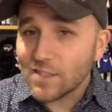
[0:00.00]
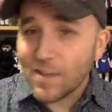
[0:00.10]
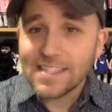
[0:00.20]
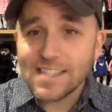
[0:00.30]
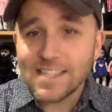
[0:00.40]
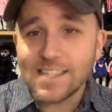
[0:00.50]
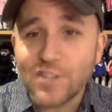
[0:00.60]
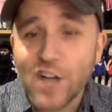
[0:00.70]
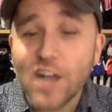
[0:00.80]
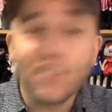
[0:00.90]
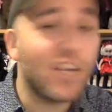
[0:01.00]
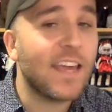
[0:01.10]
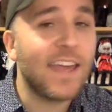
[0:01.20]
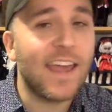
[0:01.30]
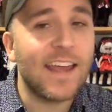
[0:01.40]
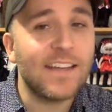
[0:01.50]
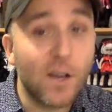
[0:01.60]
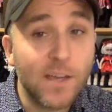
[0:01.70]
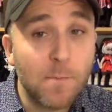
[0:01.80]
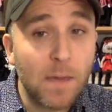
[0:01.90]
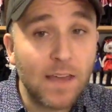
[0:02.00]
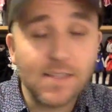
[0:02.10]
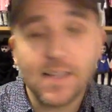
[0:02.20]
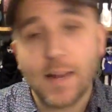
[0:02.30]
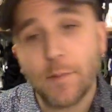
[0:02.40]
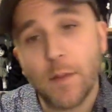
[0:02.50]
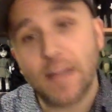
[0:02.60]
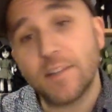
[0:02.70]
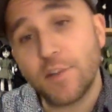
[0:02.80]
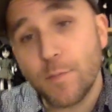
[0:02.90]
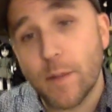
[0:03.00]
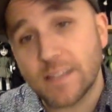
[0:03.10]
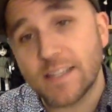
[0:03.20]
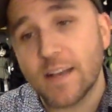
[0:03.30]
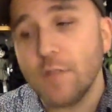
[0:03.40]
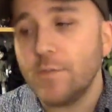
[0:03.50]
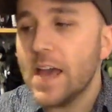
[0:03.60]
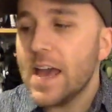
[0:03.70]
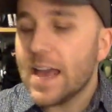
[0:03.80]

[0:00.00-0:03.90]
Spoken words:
fans. This is Josh, aka Doggiepants, and I'm coming at you by myself